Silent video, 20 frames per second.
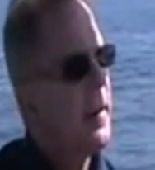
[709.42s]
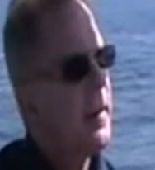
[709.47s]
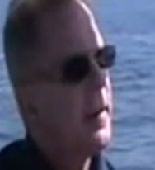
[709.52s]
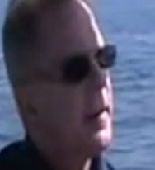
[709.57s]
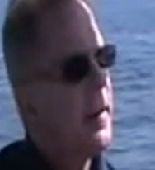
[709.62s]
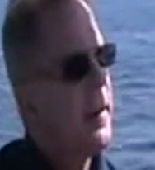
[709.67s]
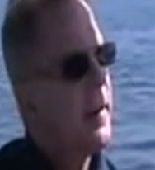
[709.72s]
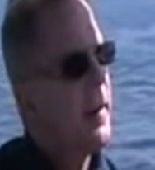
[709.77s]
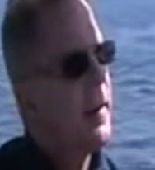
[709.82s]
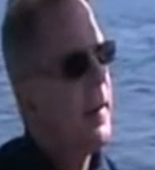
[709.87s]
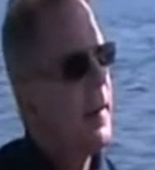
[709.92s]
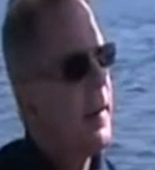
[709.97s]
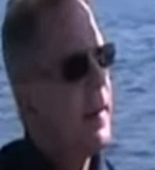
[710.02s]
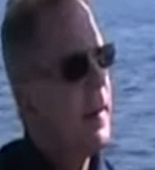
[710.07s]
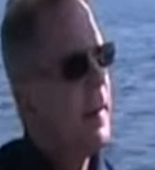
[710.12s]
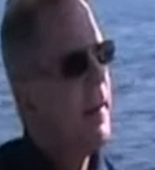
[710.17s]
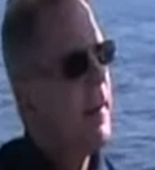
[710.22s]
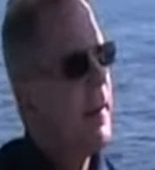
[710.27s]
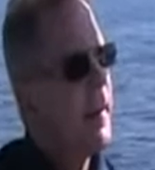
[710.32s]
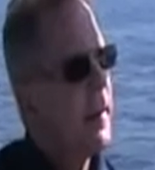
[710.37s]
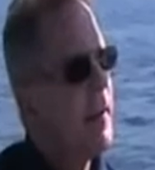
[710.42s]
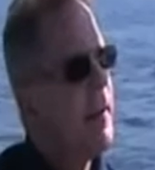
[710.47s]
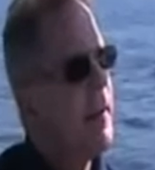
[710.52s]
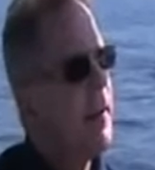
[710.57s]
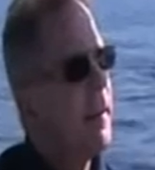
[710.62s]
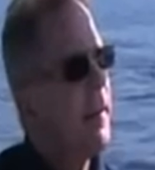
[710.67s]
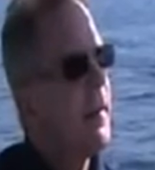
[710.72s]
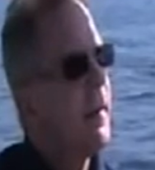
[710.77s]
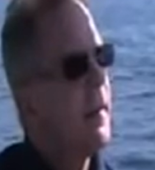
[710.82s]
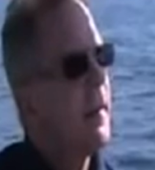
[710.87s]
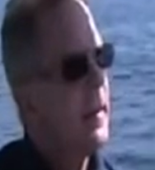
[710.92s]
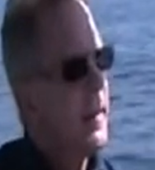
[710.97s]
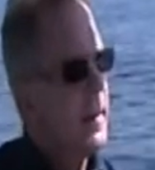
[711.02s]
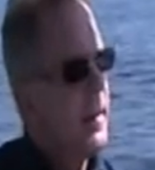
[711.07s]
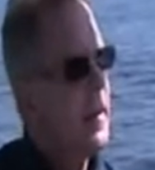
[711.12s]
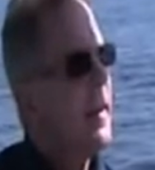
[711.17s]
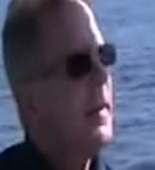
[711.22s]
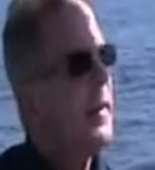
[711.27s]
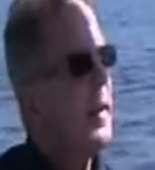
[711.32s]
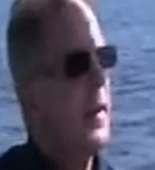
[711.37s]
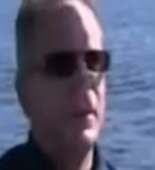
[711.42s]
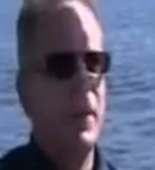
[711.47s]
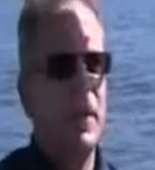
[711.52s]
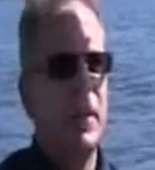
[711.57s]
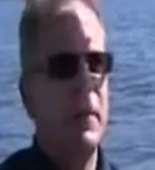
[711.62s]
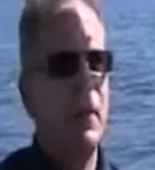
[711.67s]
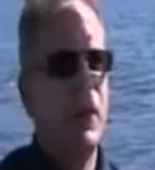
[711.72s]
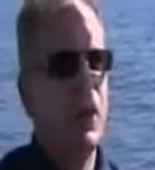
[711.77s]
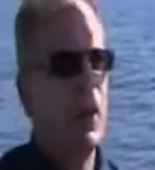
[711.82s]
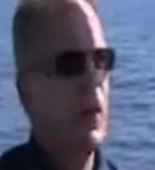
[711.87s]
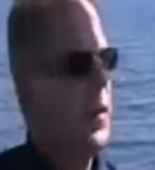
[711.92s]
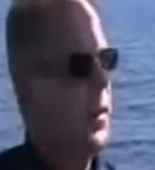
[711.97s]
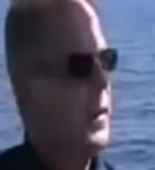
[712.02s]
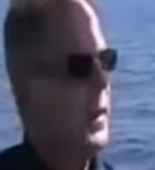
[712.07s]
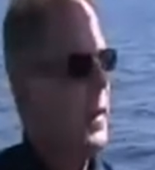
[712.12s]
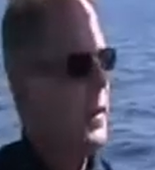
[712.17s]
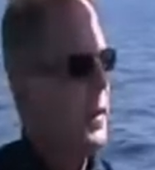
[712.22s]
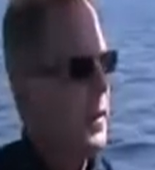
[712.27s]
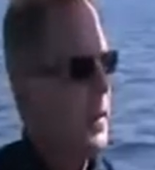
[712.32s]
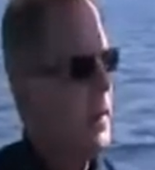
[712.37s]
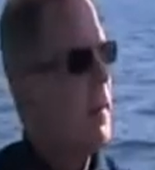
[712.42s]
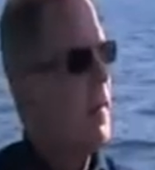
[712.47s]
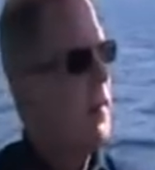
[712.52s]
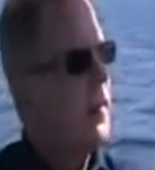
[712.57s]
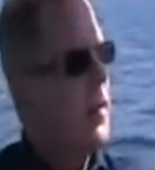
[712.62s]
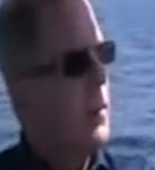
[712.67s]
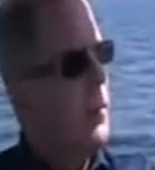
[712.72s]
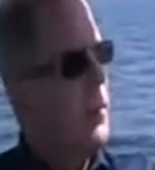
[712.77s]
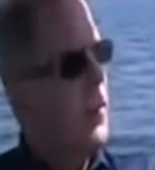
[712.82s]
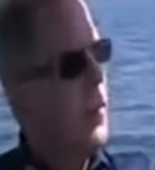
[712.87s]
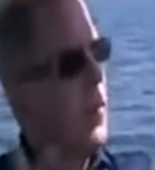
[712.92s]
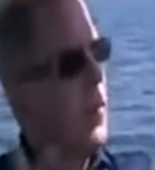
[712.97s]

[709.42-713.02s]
expeditions to yeah, outside she brought, Egypt. You know, and she, she brought